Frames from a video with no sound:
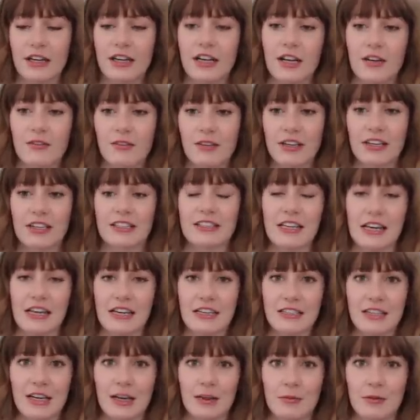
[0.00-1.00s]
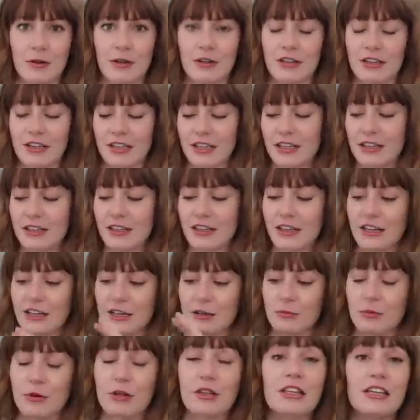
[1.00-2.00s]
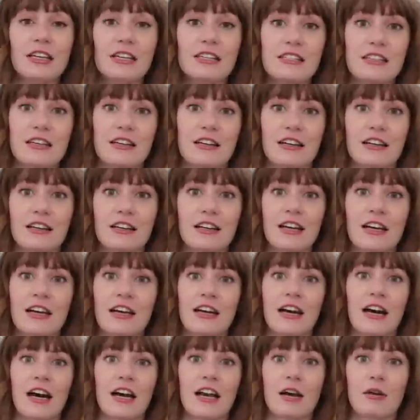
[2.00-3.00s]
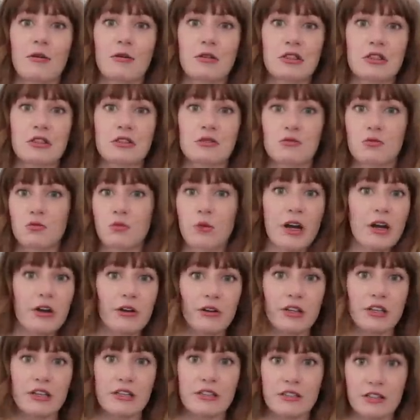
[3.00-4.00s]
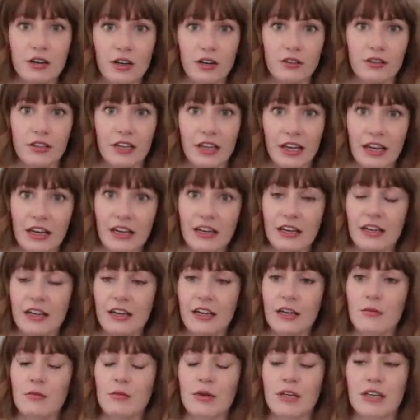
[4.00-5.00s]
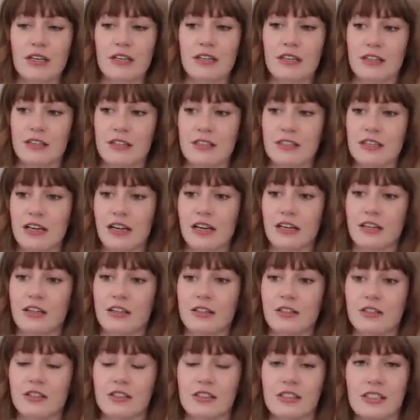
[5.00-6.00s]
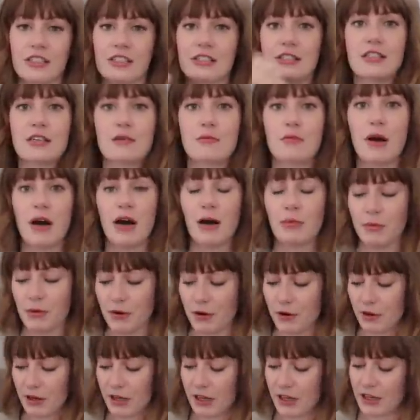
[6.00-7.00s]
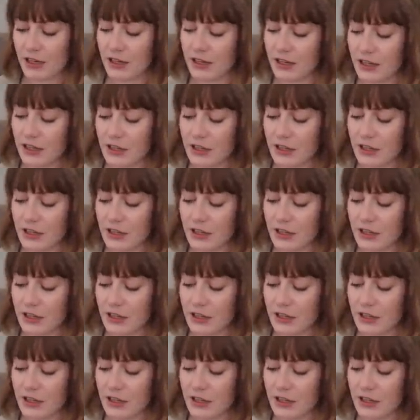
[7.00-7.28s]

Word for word: I'd have like a tank top underneath and I'd put this on and I would just wear this all day because I could just easily pop her in.